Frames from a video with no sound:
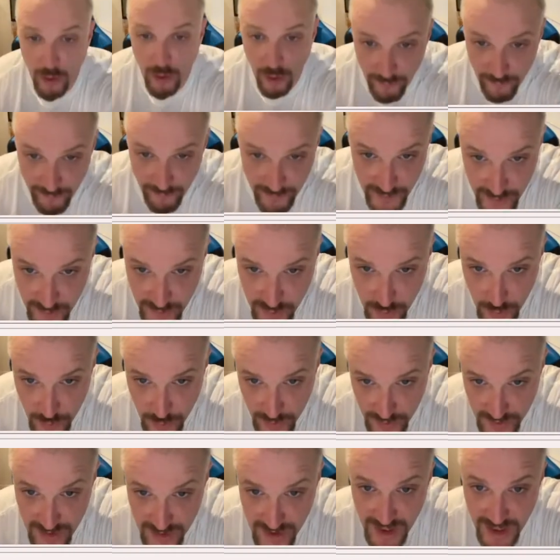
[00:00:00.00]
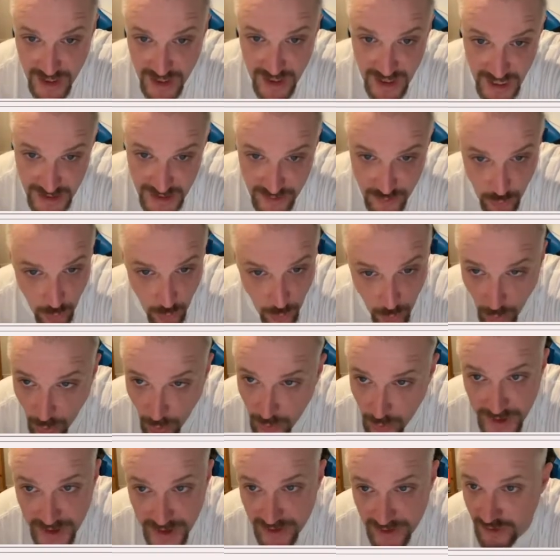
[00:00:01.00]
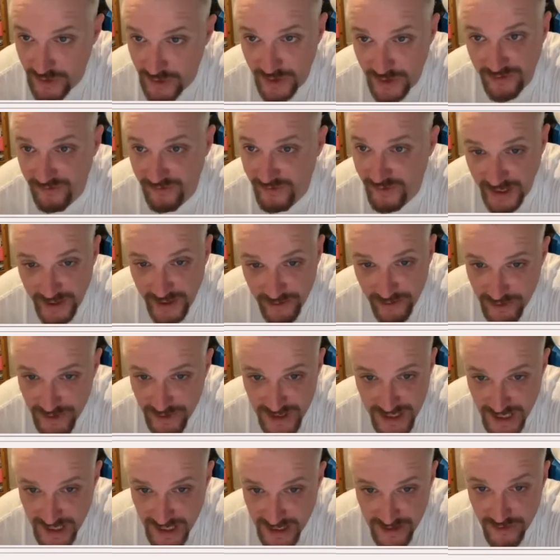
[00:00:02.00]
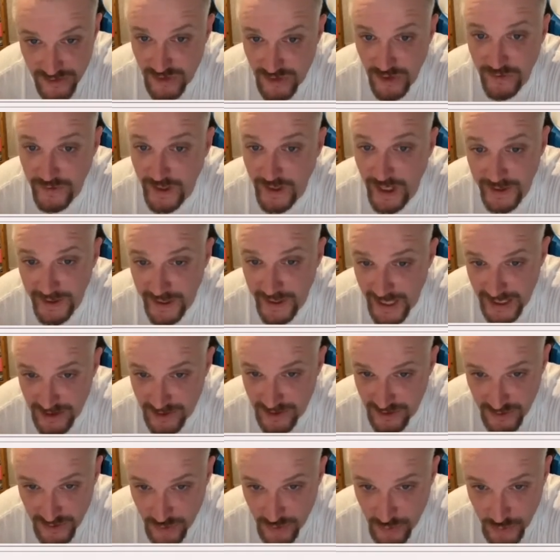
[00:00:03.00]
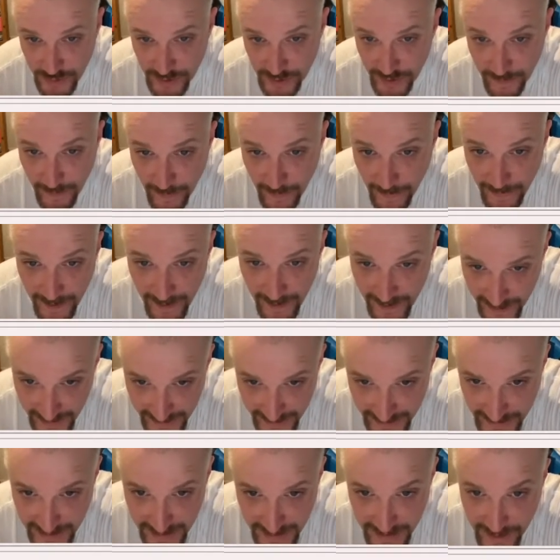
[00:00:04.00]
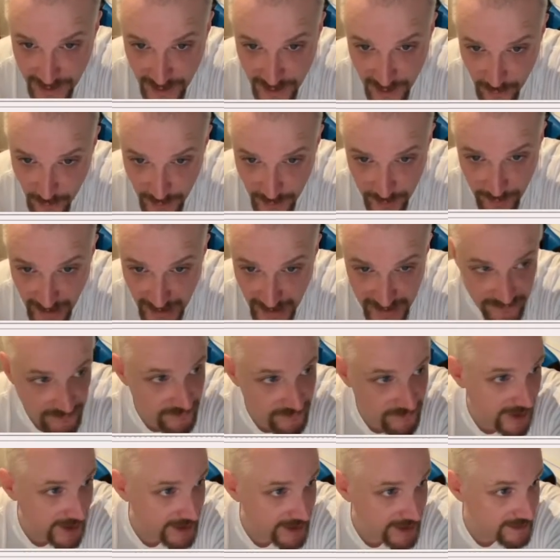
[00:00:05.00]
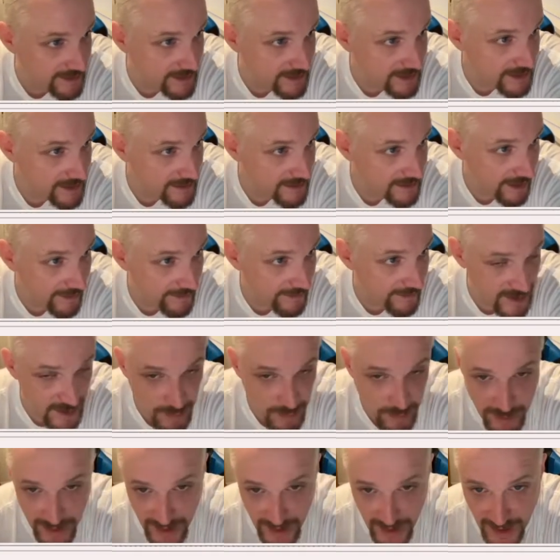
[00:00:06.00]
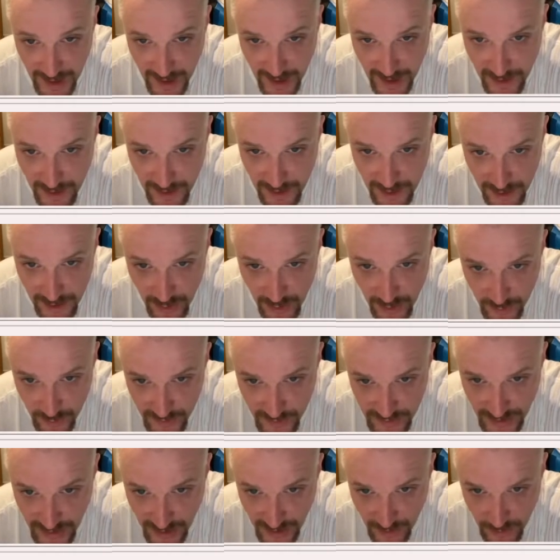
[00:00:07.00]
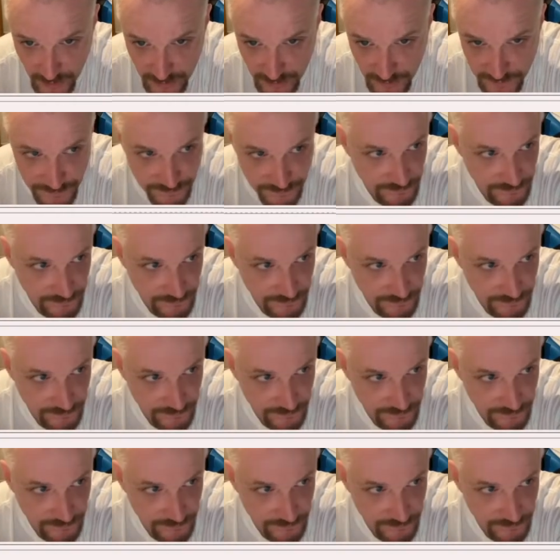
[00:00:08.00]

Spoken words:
of the zones, it's always going to find resistance on that next zone. Again, we might find that this pair comes down